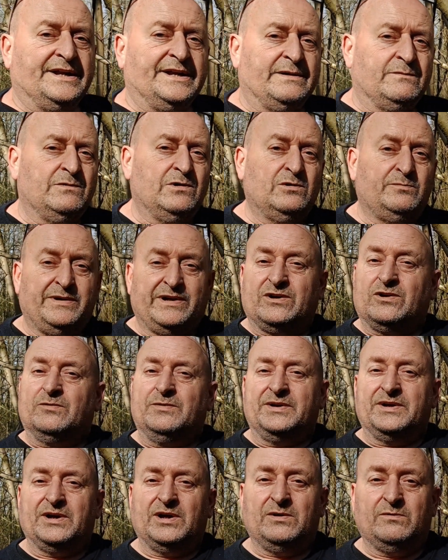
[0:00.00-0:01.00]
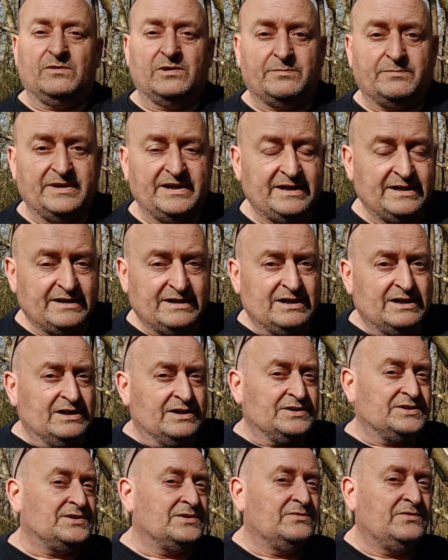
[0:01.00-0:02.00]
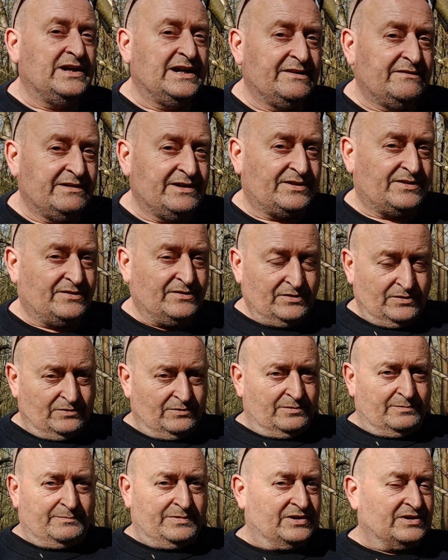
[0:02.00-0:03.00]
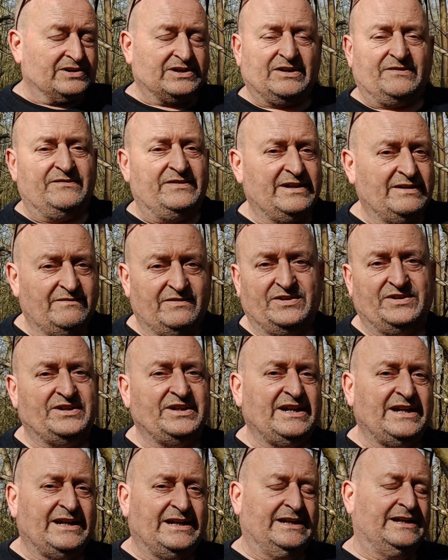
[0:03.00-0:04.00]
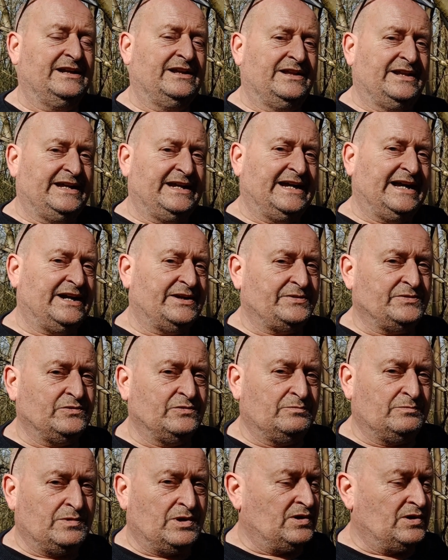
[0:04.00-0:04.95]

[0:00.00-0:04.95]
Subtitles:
And it will be coming home with me to rear it through, because I've never seen the adult